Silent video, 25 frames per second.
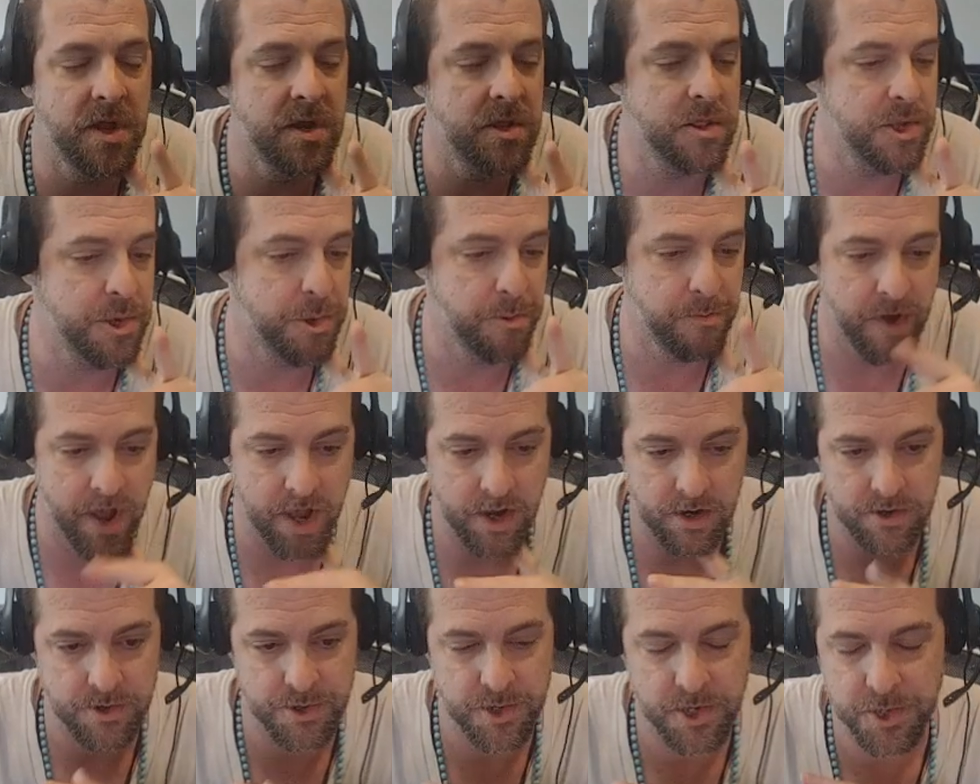of this
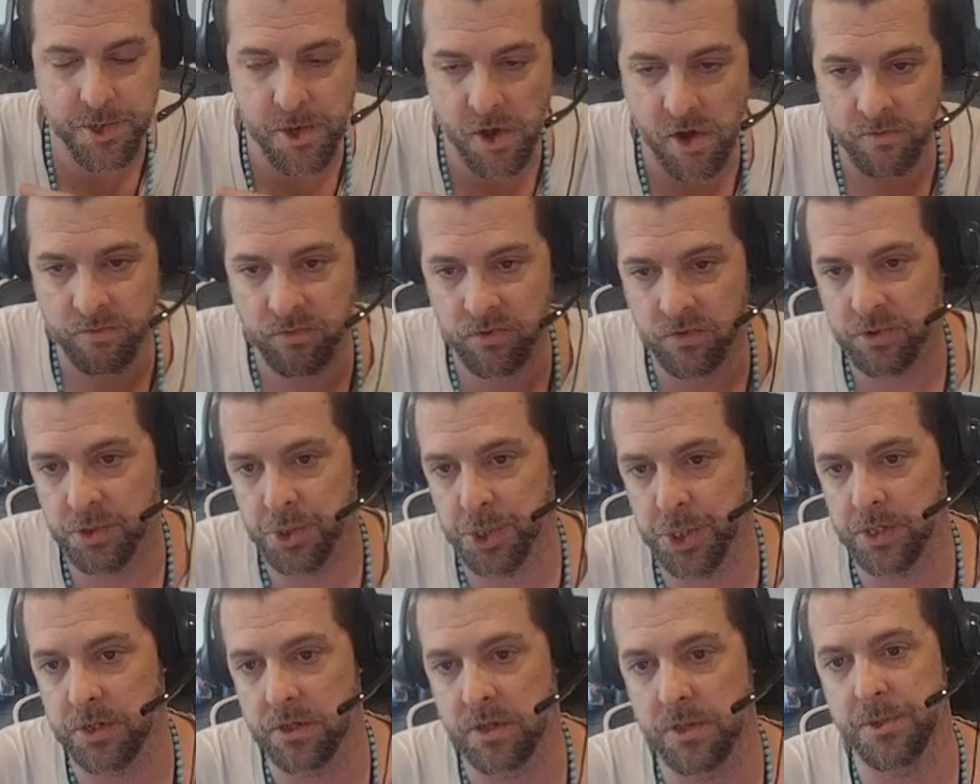matters. It's all
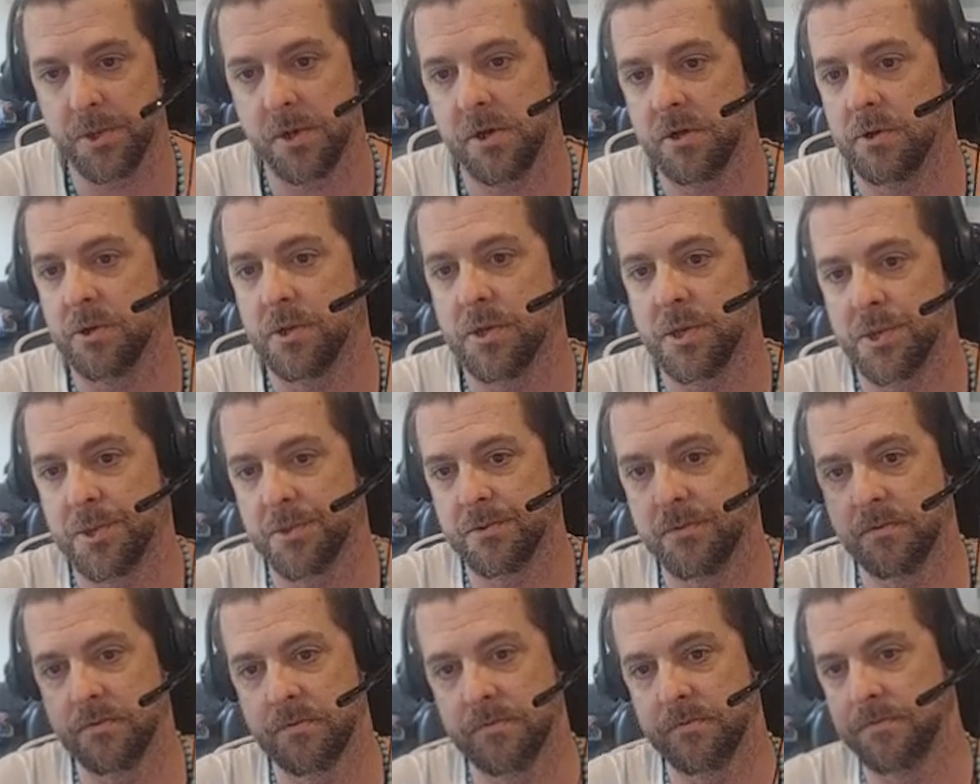bullshit. It's all just
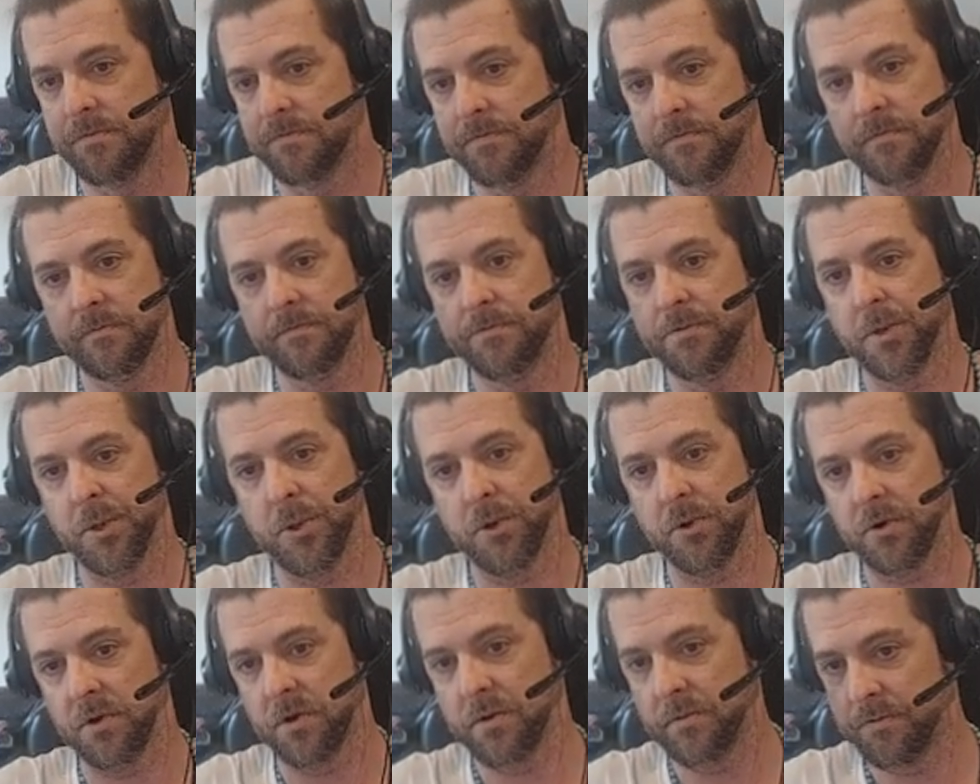
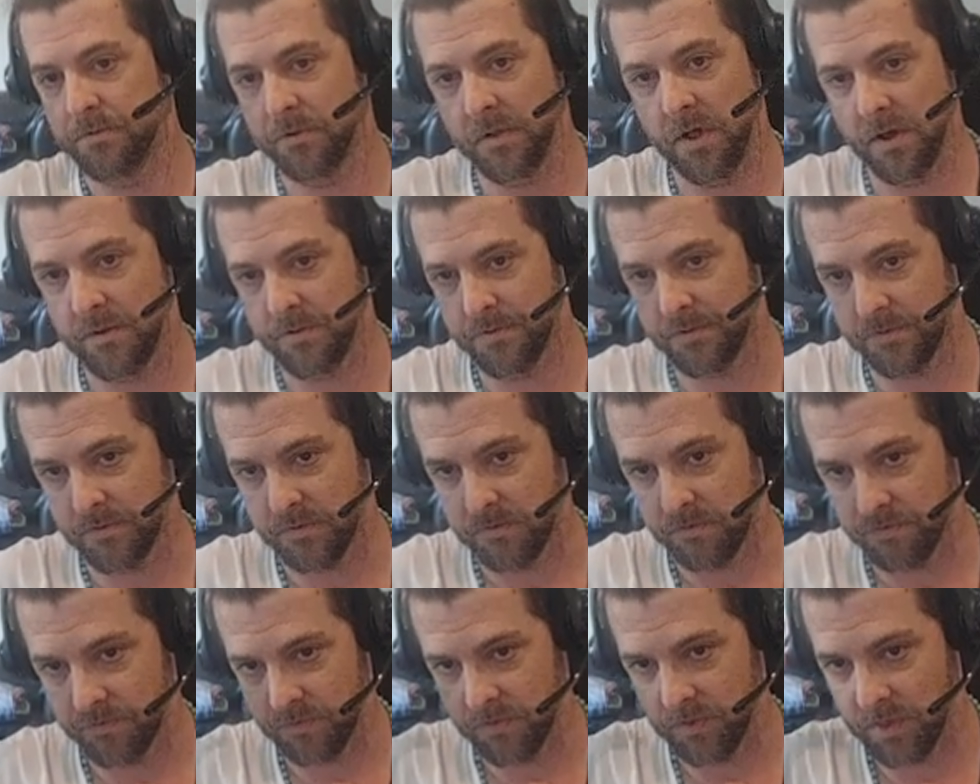filler and fluff.
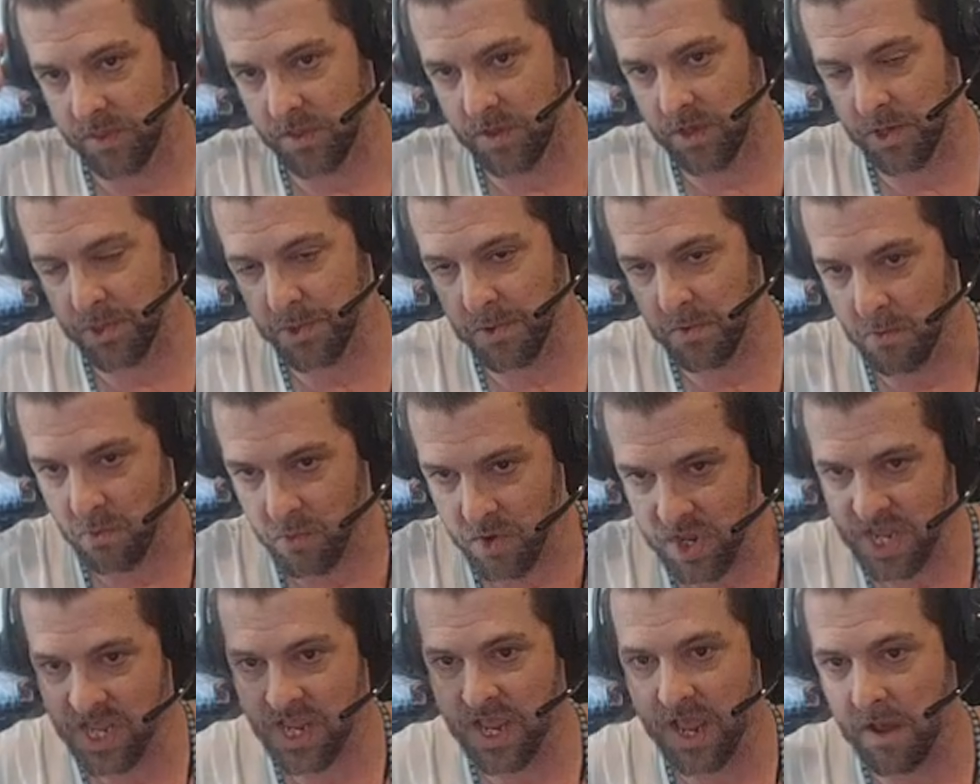Because
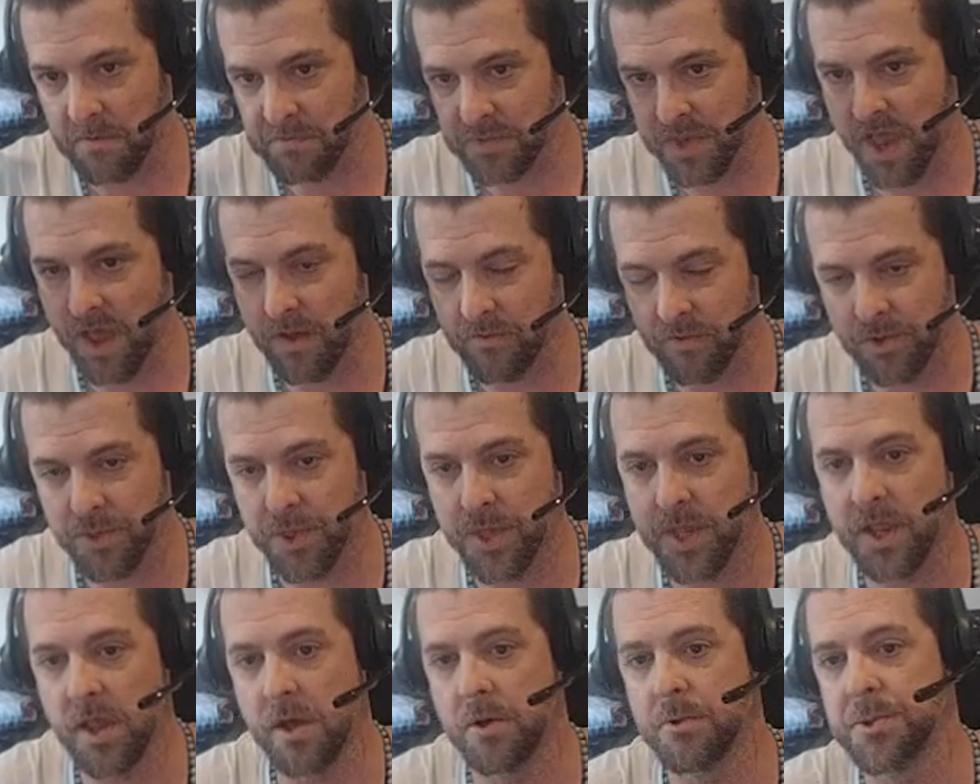we kept
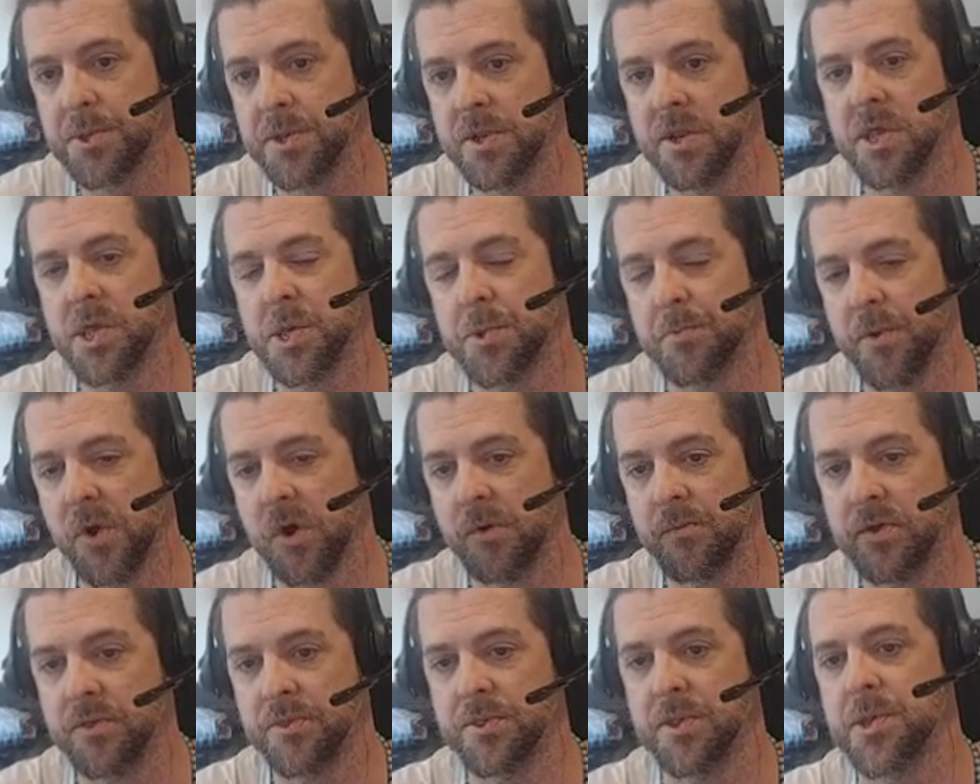everything else in the
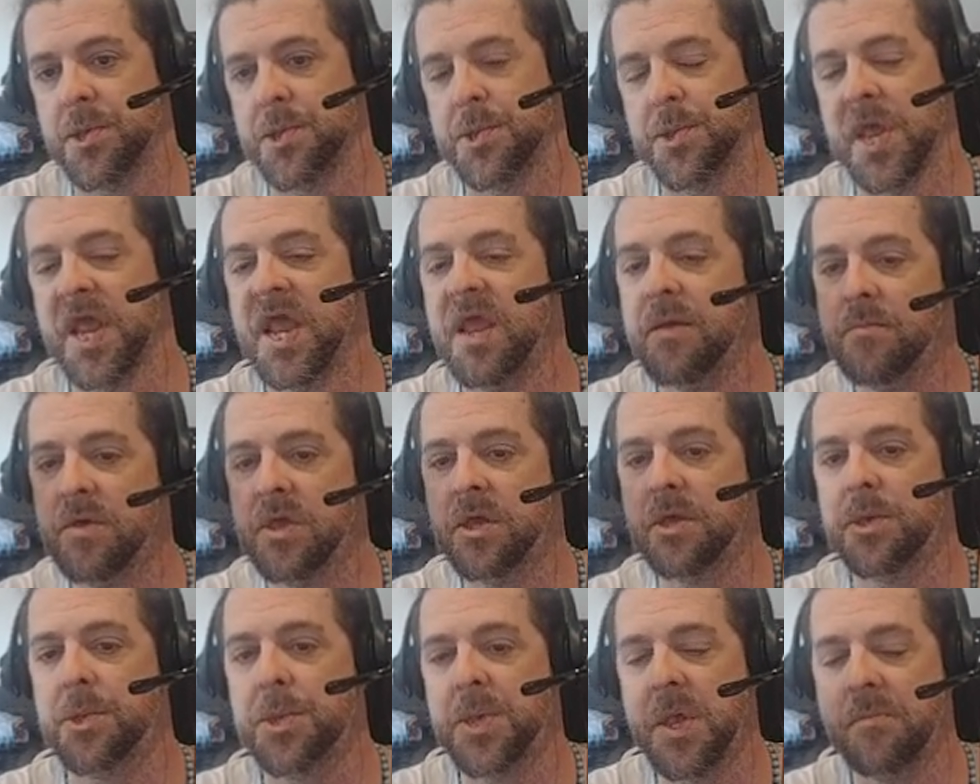experiment the same
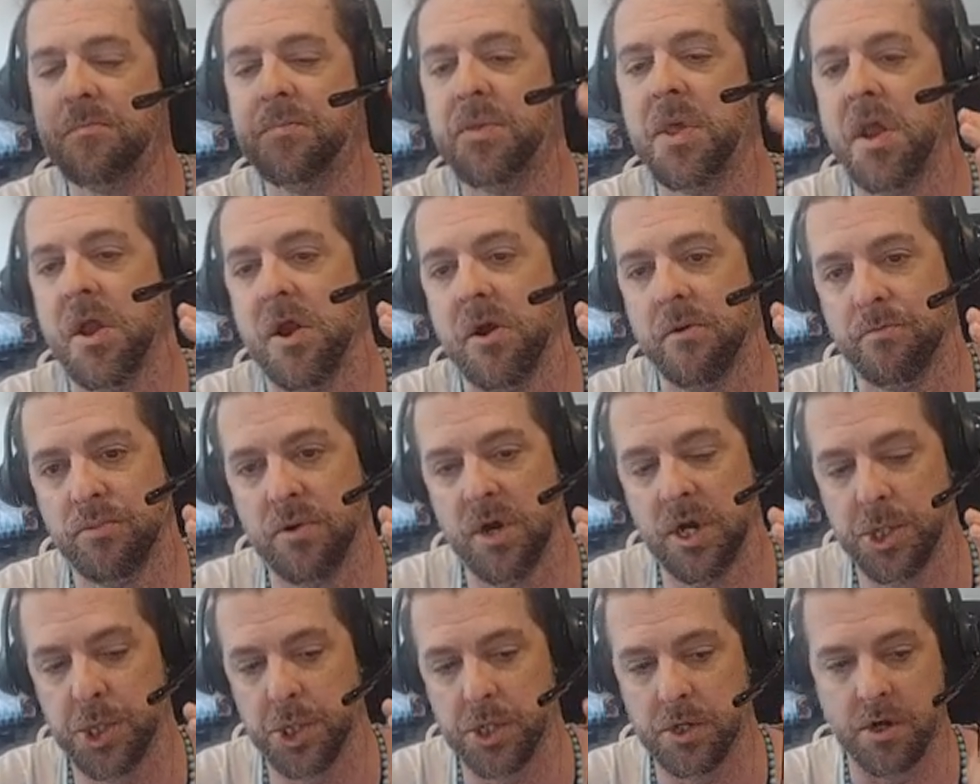except the air
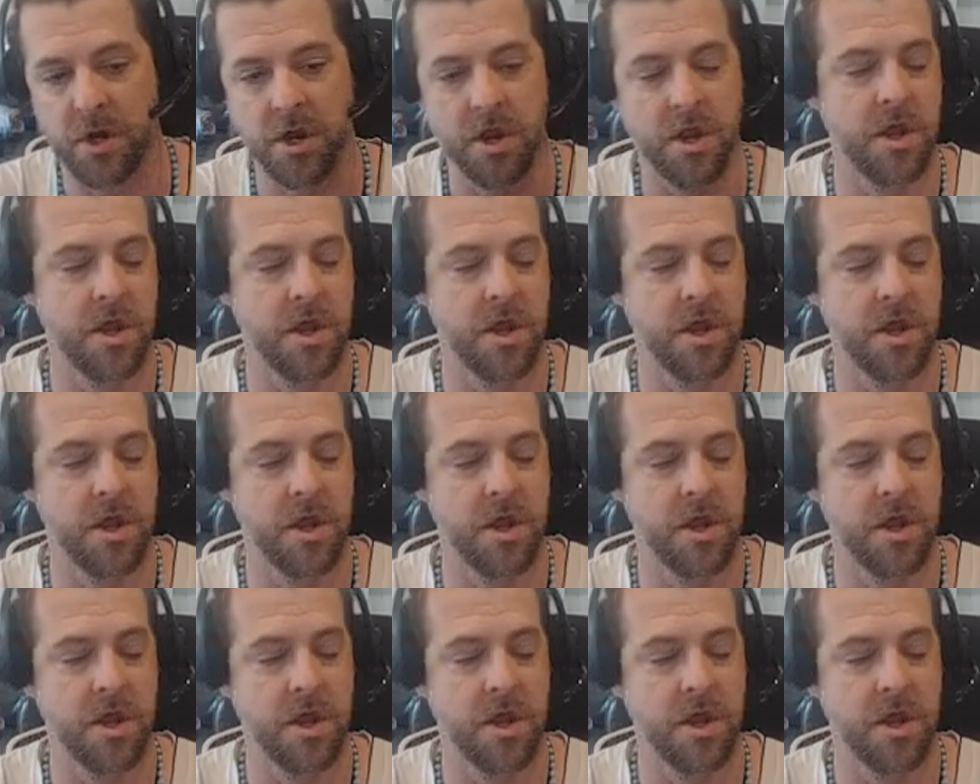pressure.